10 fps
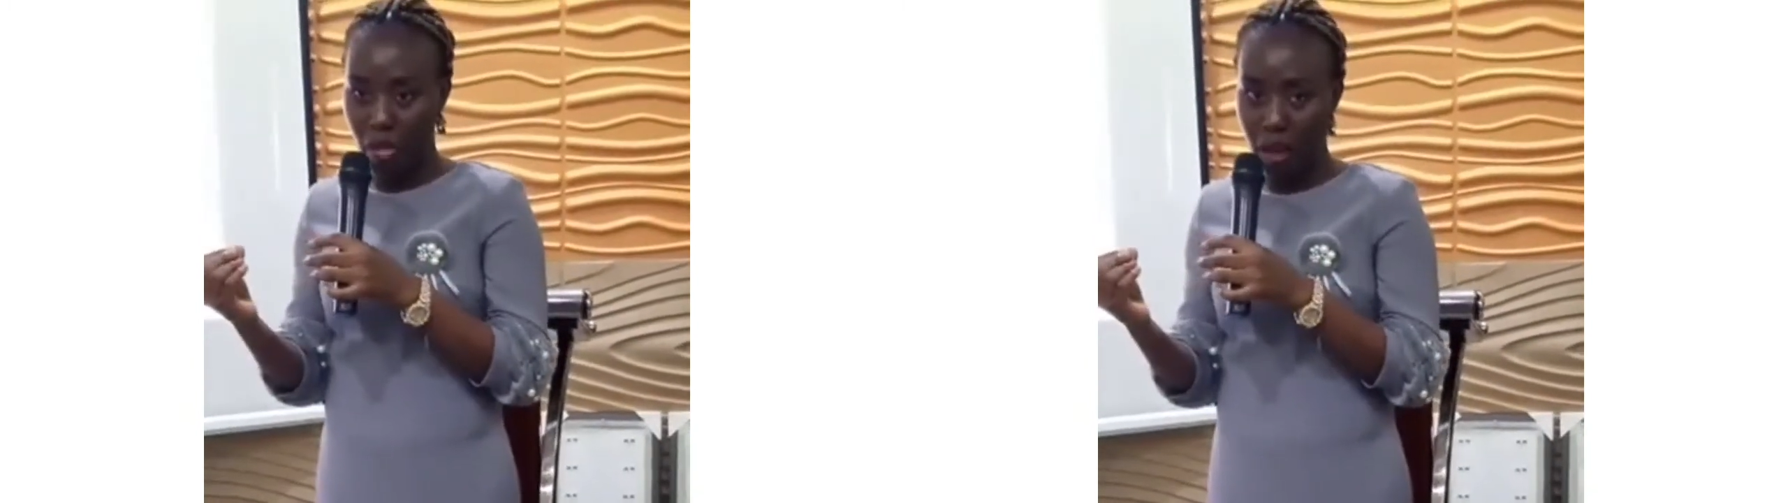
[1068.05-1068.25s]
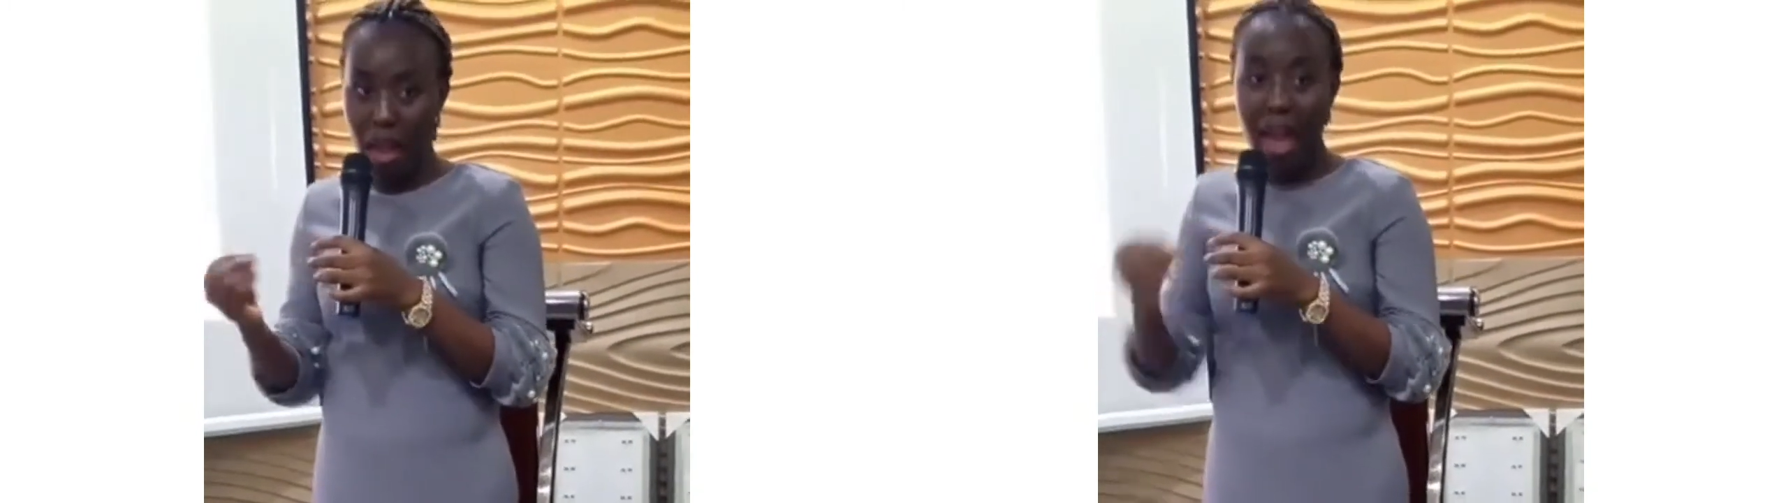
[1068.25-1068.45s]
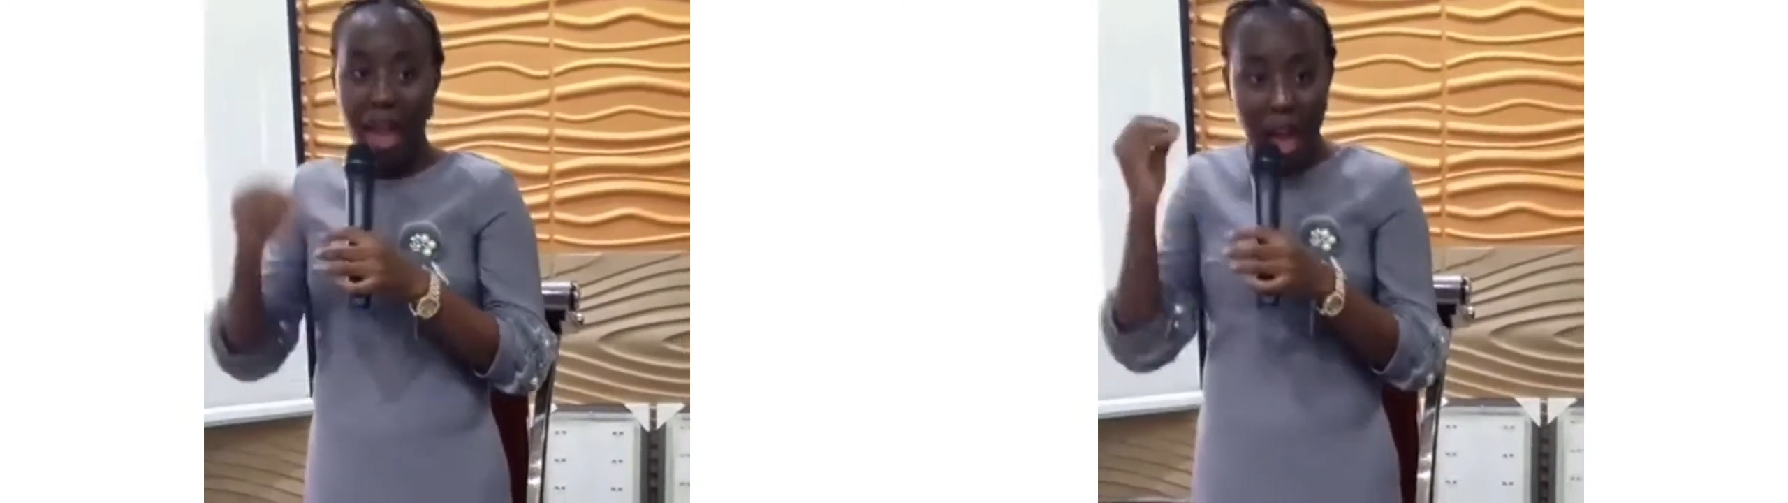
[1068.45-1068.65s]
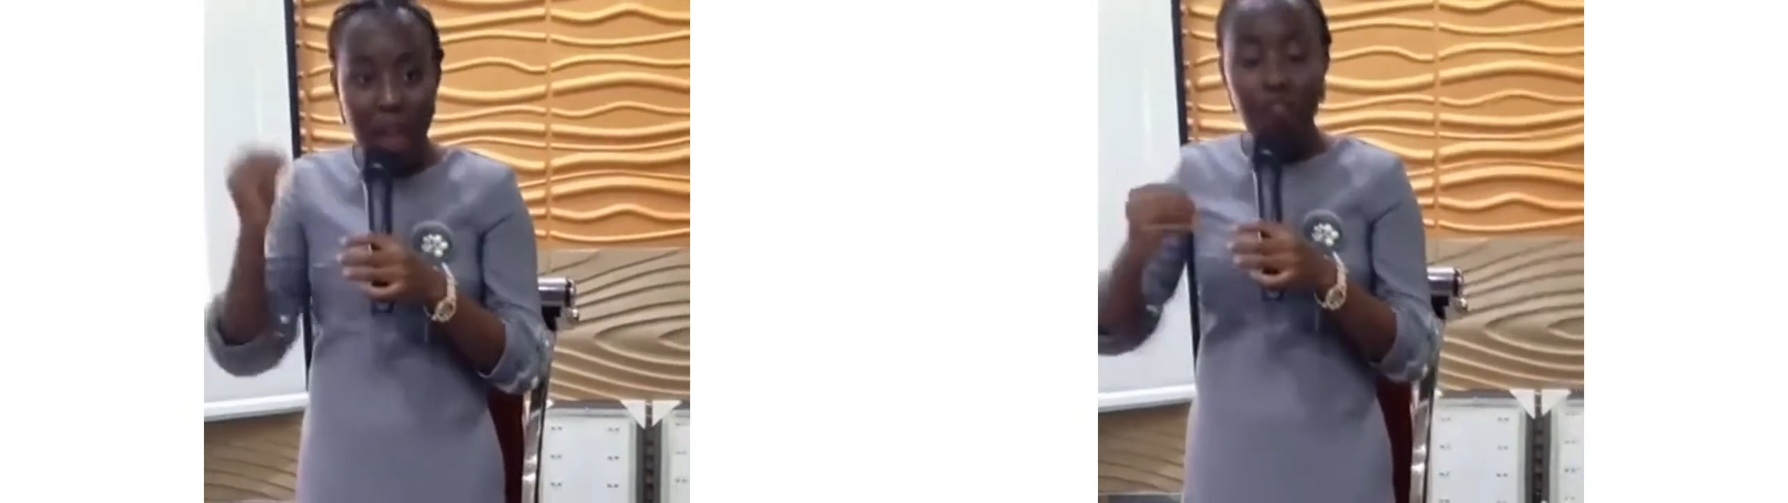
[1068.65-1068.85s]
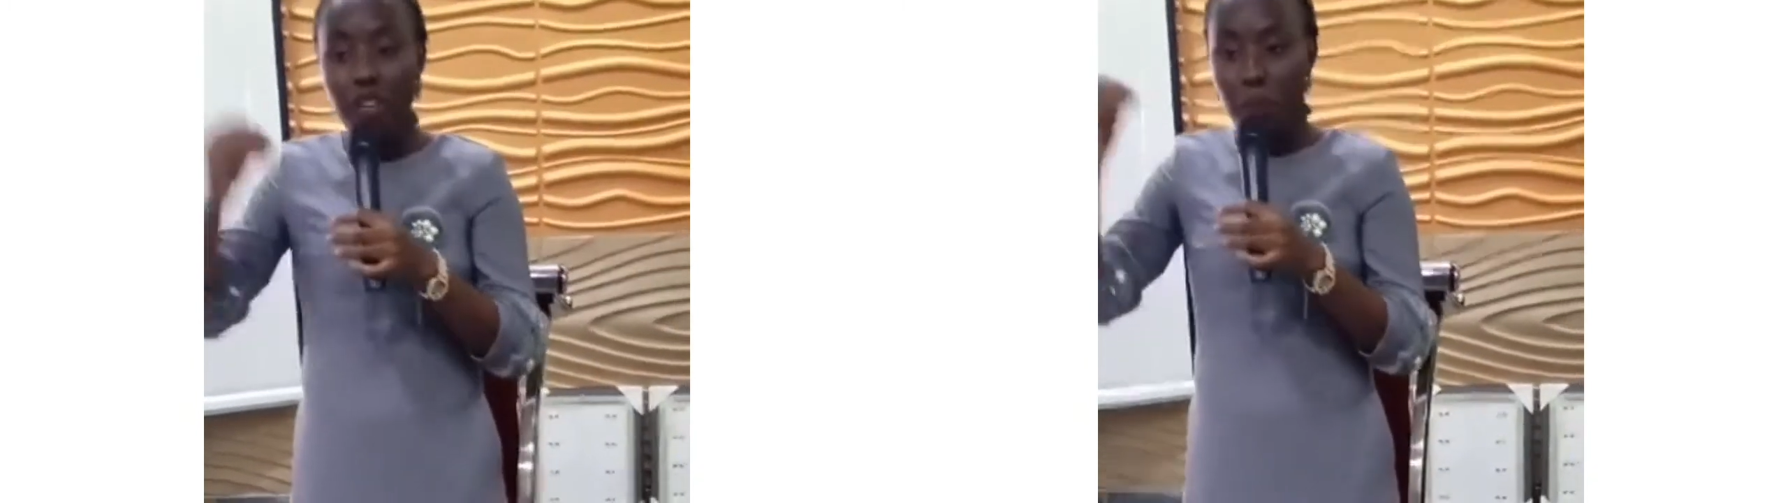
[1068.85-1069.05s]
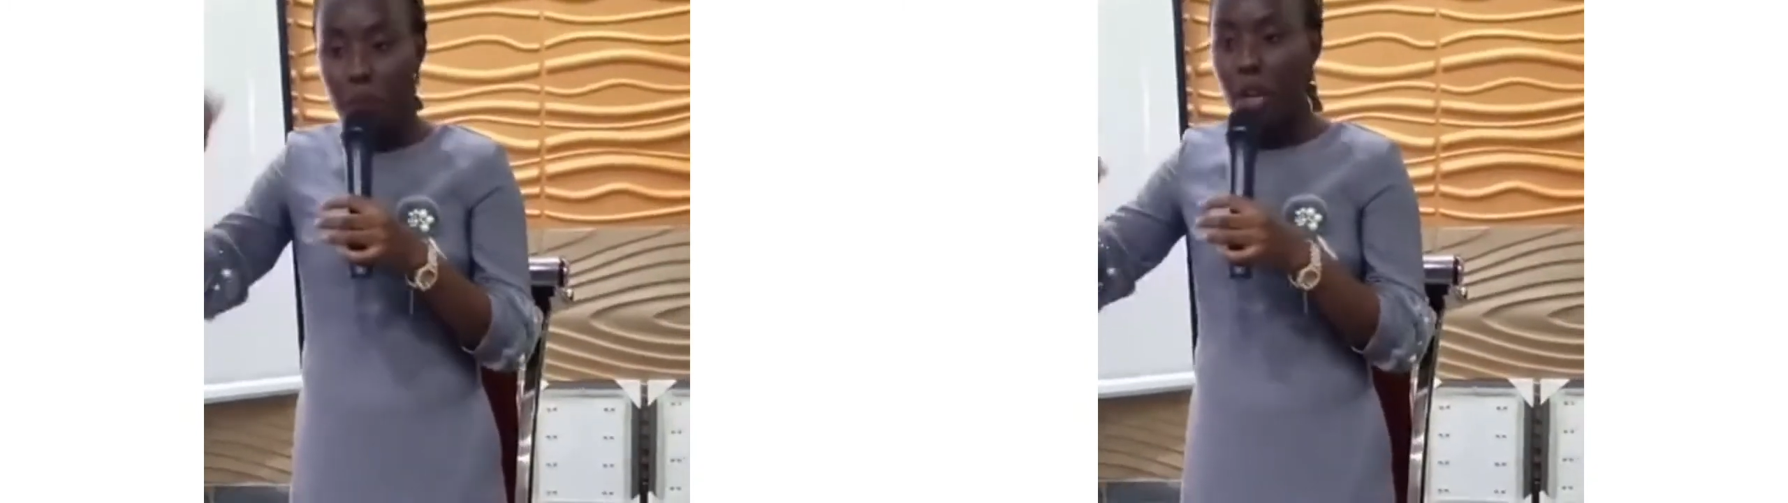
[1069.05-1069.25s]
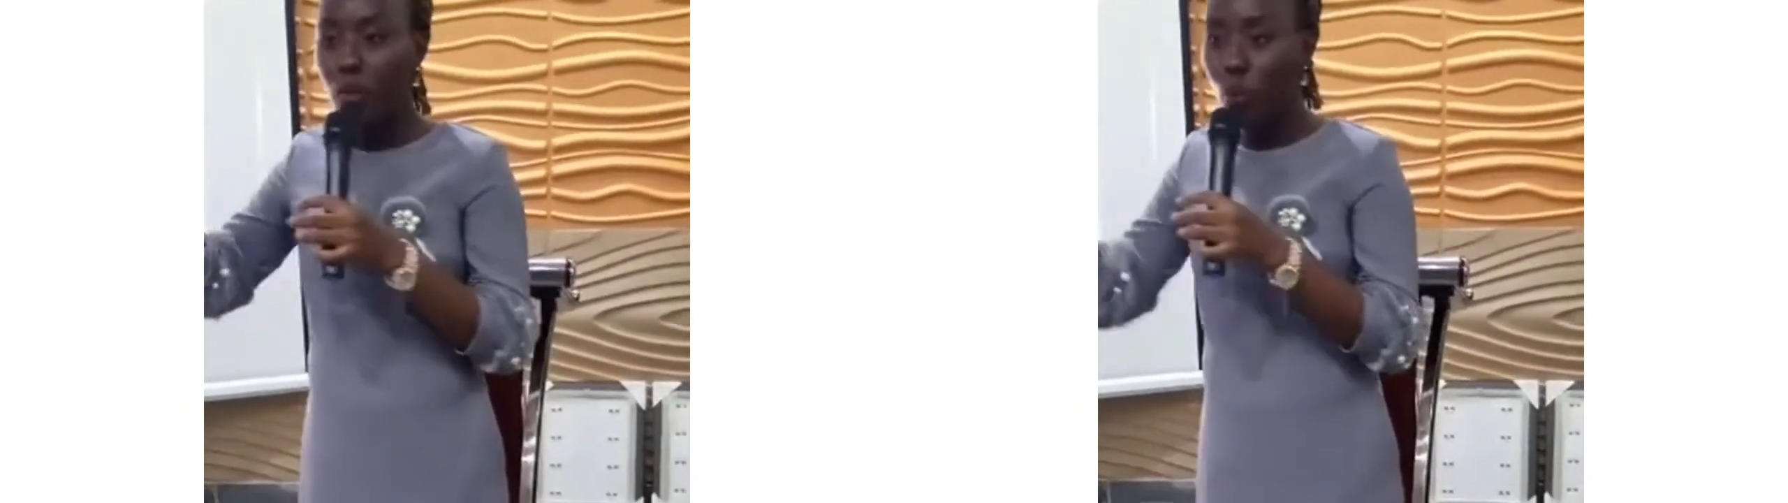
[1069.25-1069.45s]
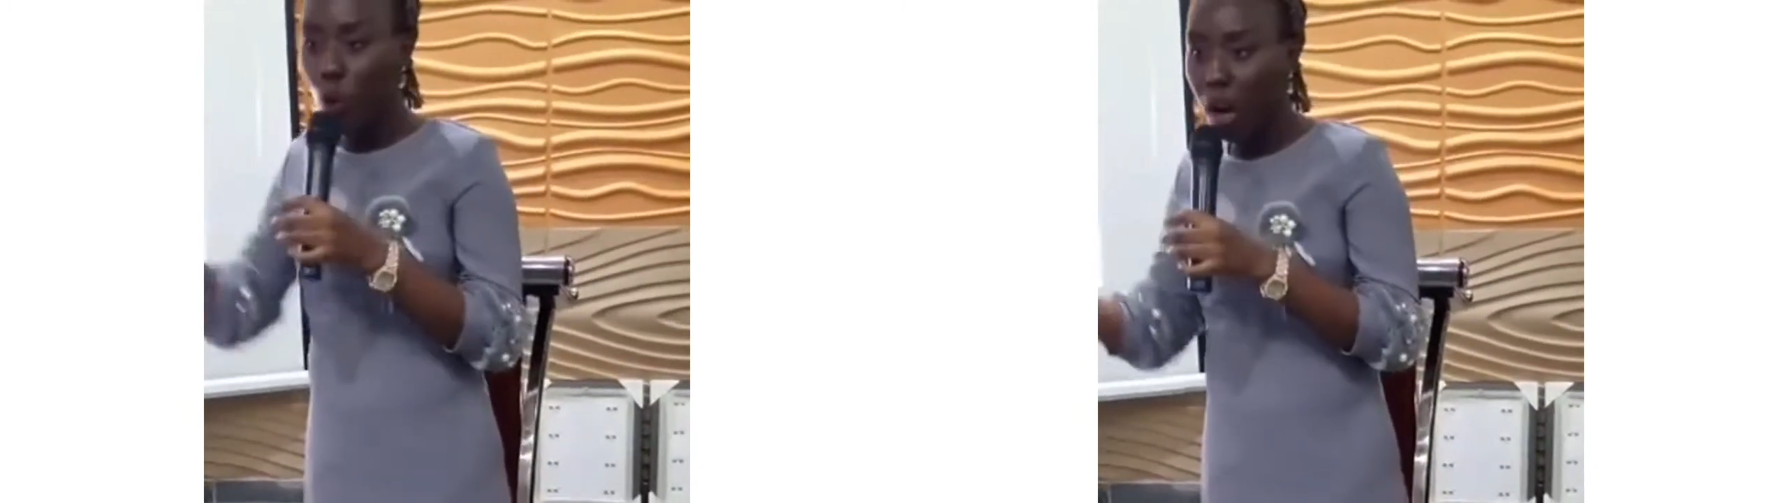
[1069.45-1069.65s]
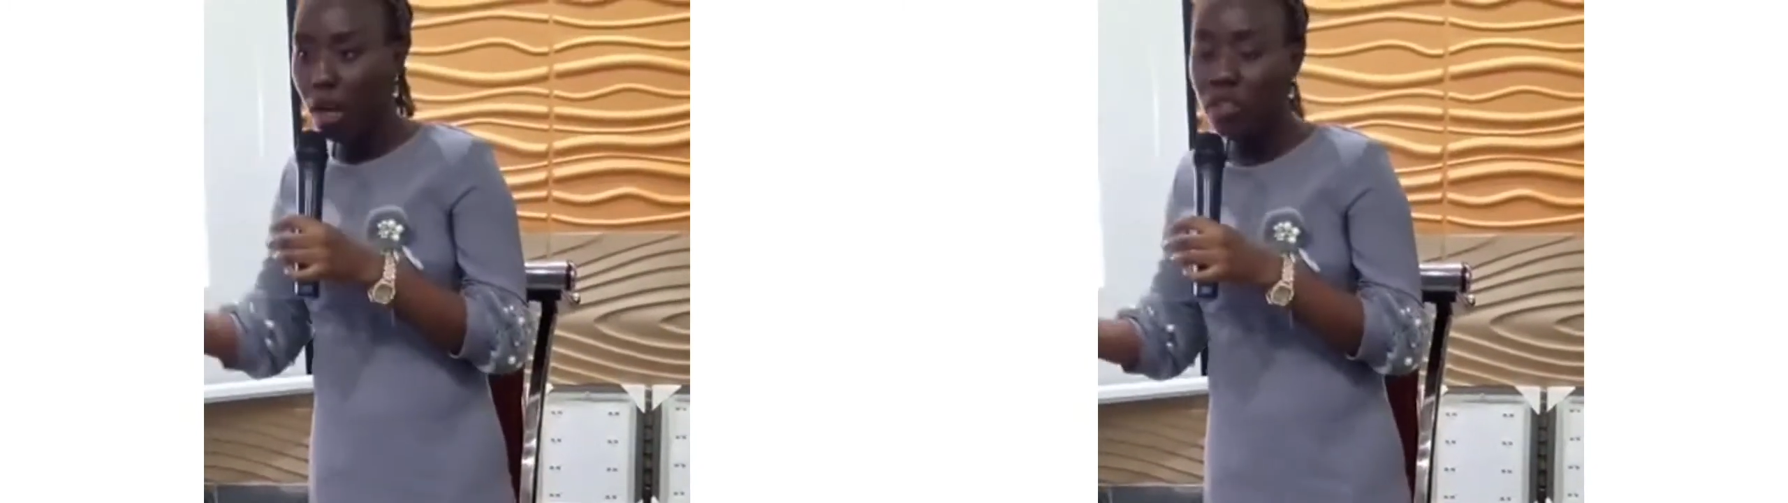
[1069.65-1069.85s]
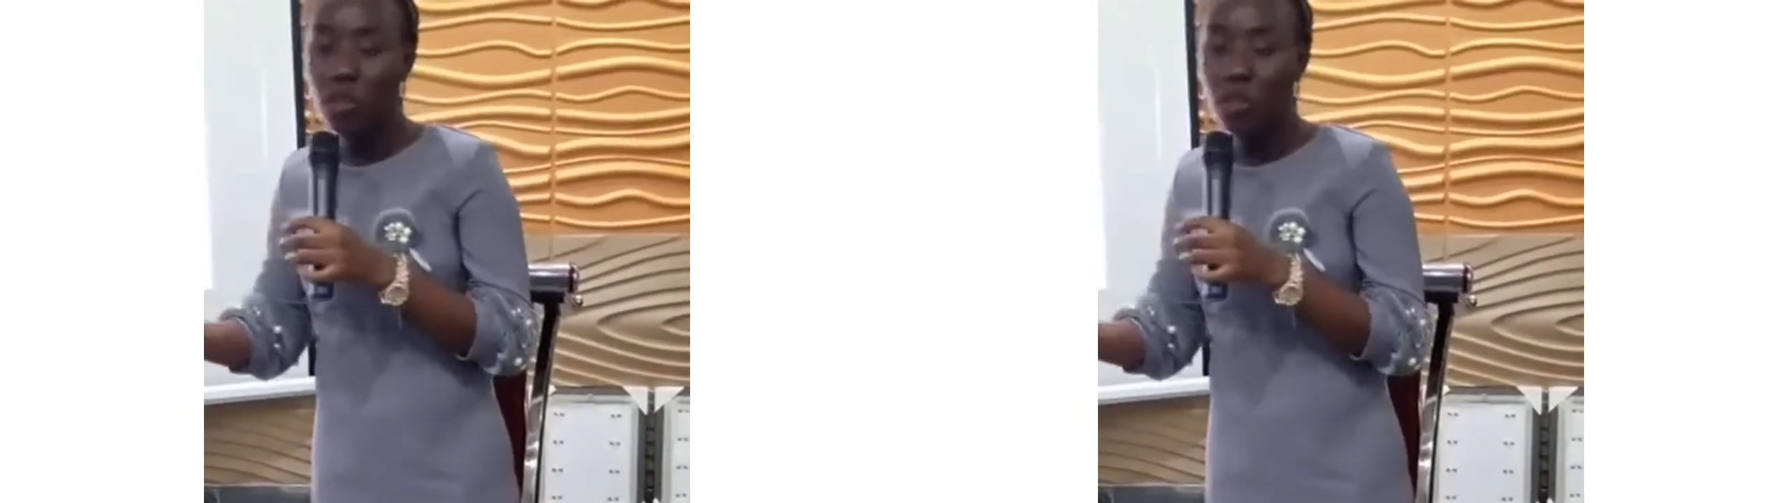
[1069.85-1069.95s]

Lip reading: investment portfolio.